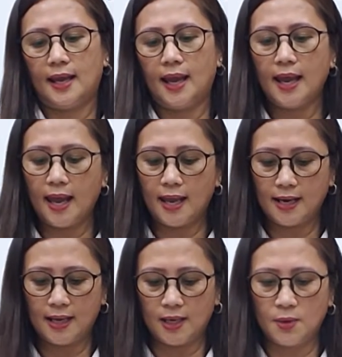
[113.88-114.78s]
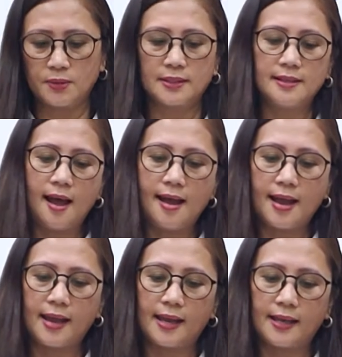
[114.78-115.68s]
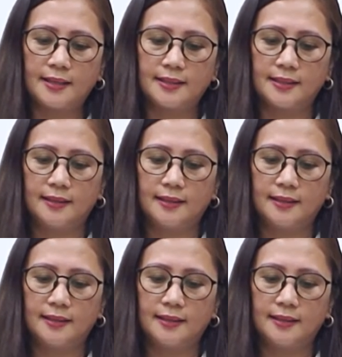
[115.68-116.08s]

And it looks nice.